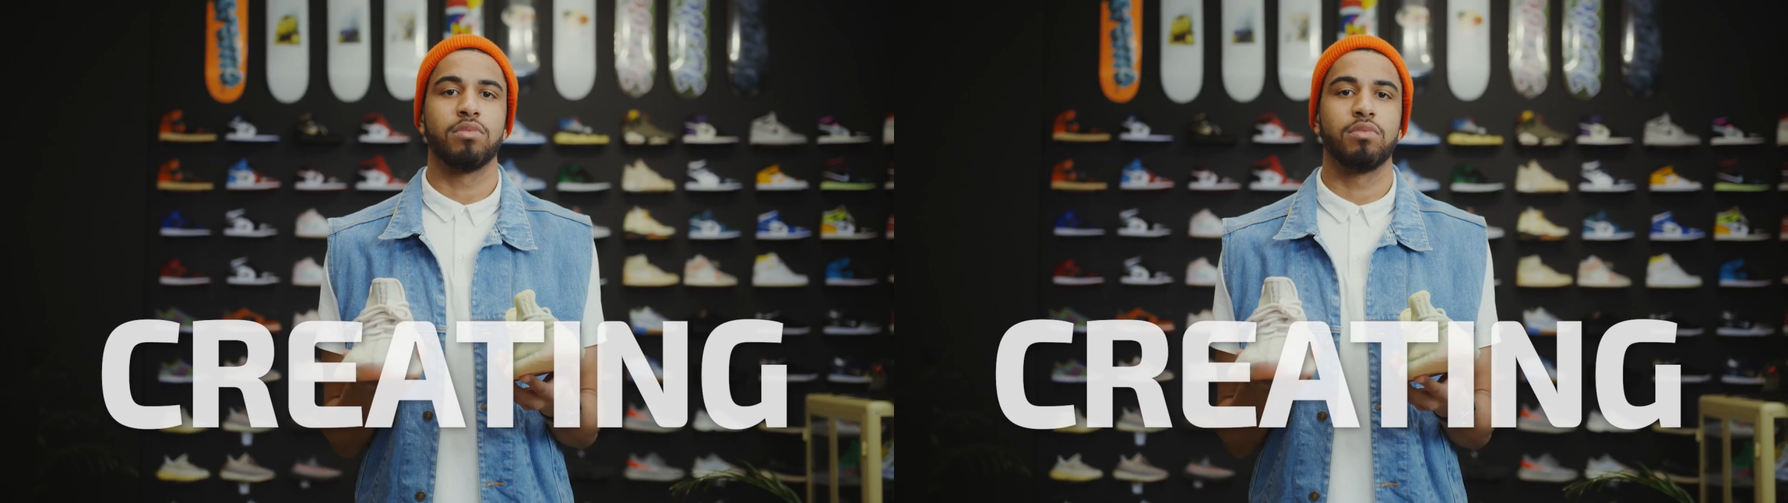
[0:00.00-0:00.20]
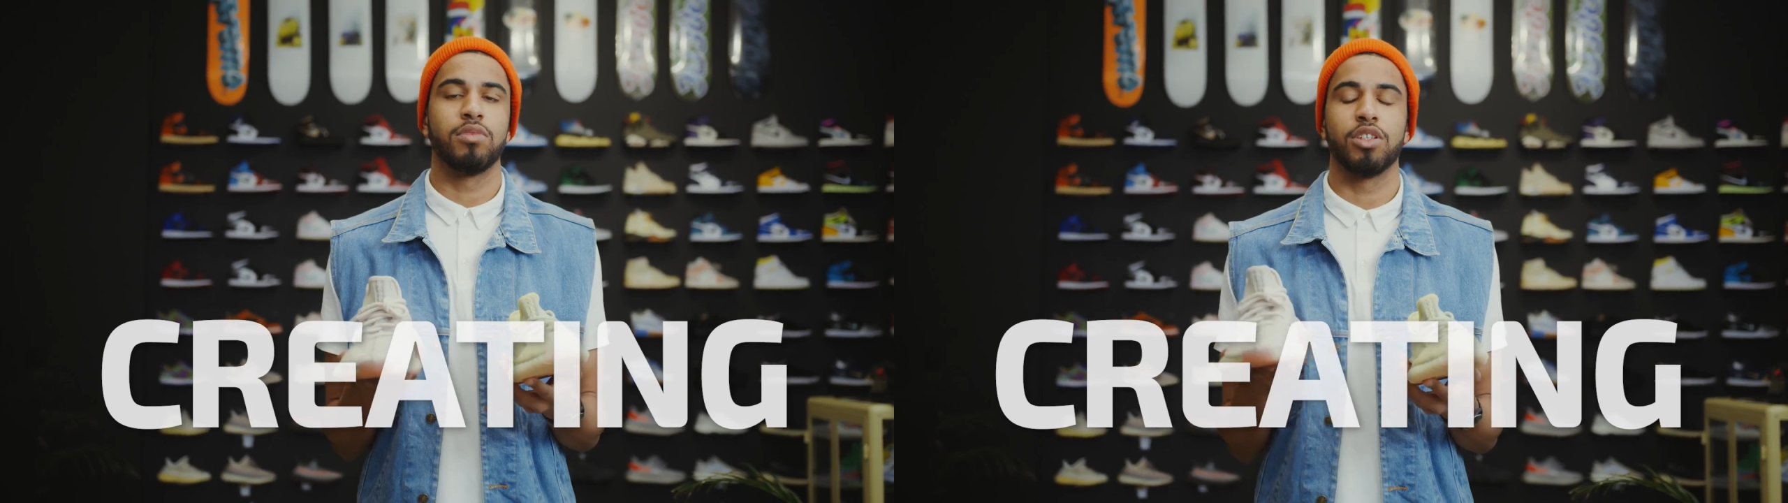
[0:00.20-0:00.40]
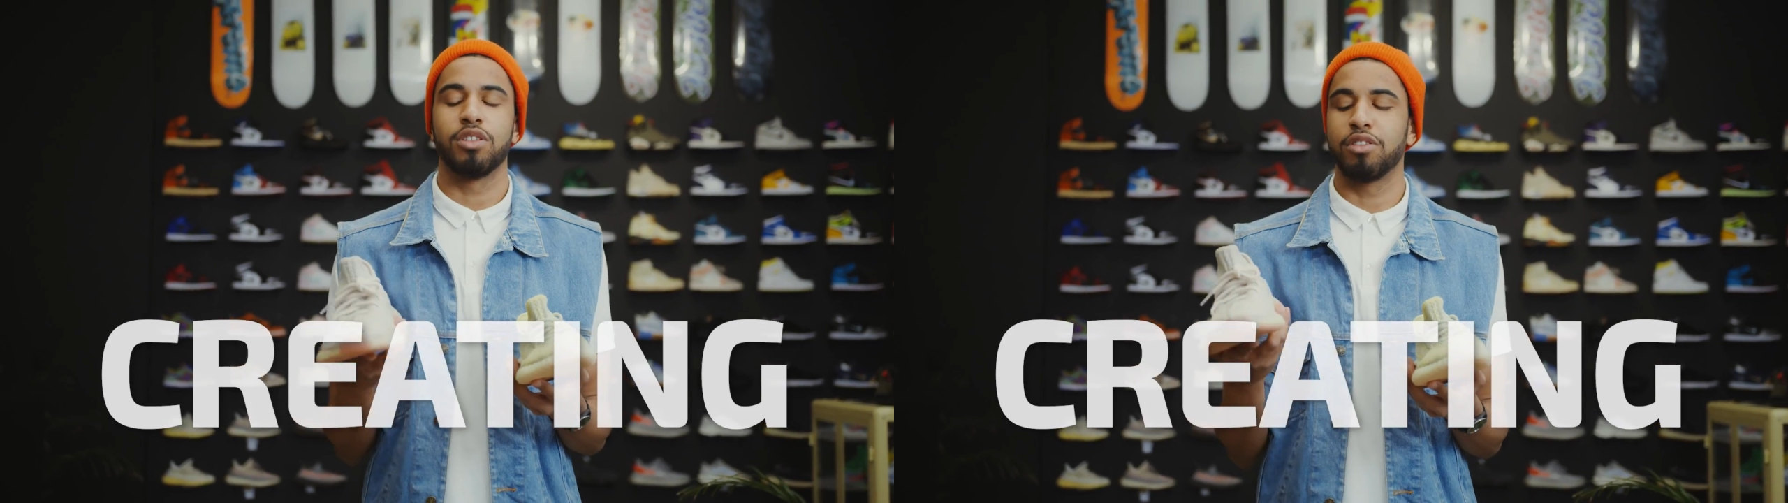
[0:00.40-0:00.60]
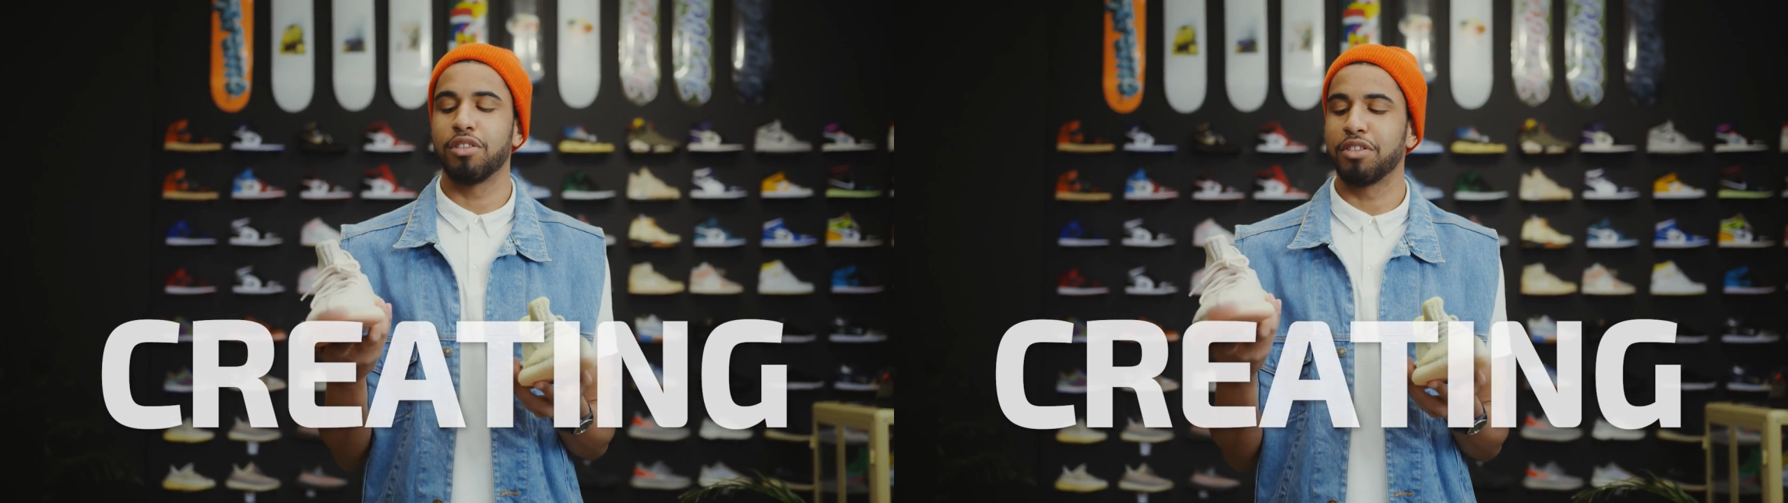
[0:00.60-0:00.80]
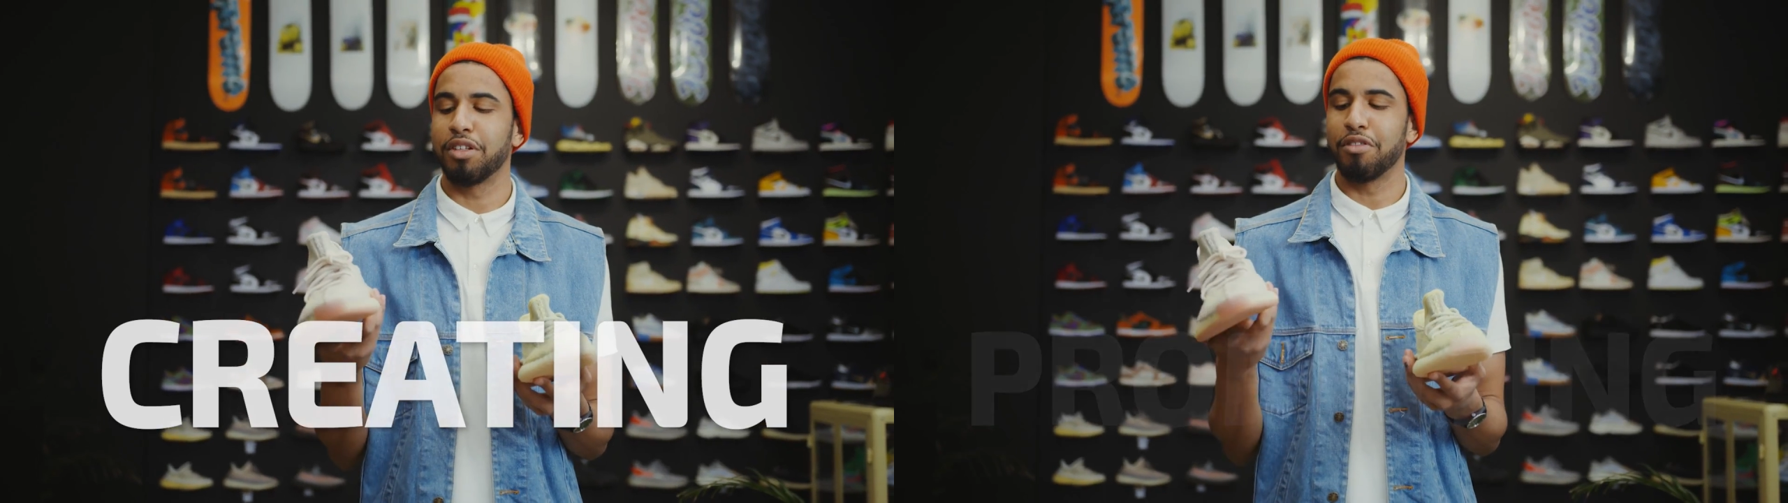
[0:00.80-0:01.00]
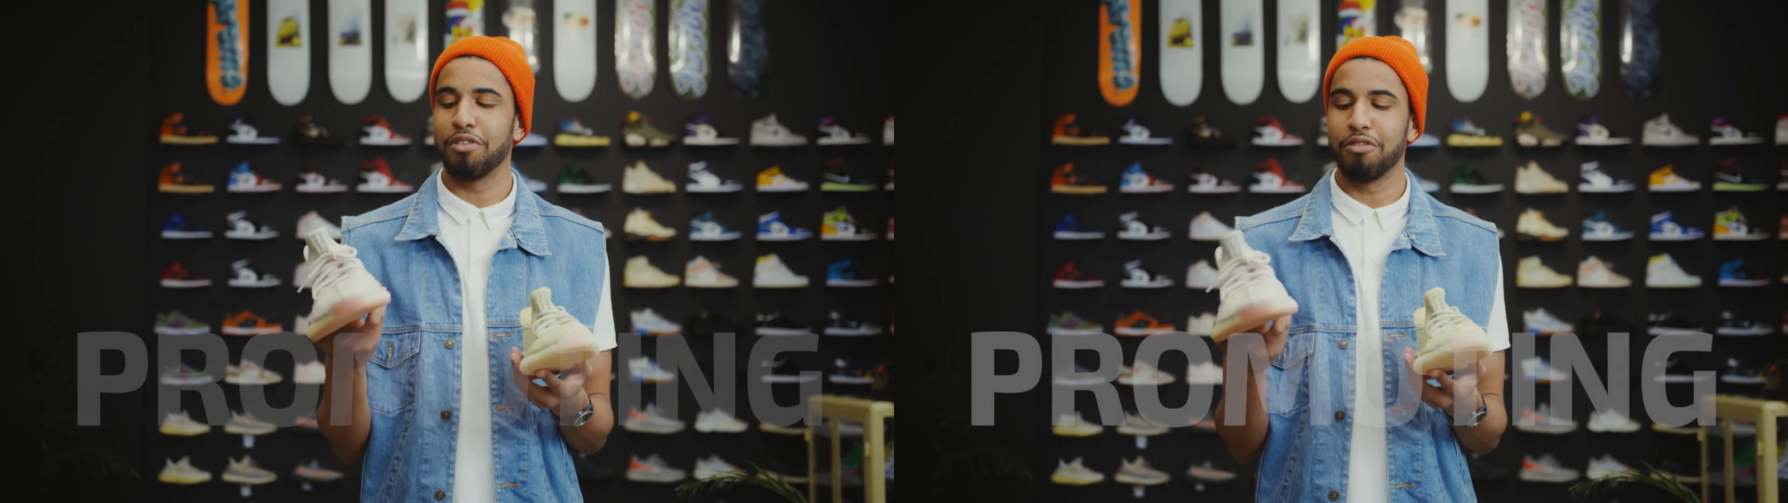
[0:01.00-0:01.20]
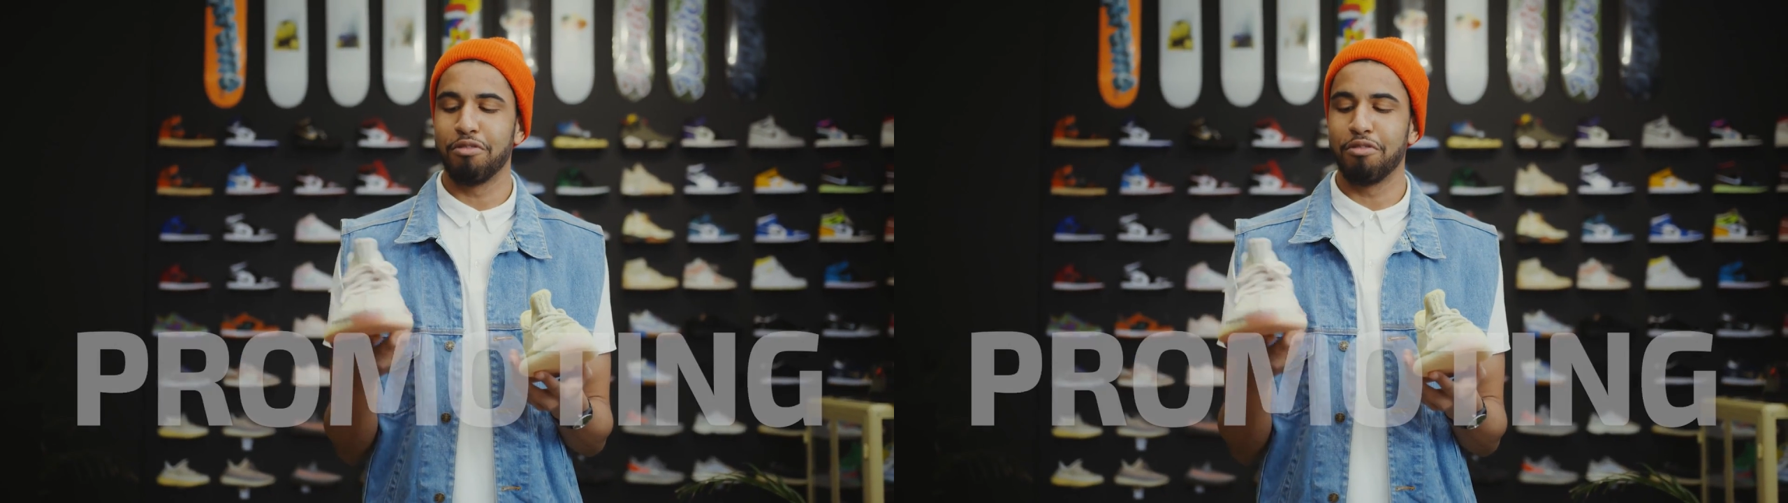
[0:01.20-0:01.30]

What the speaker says: for creating and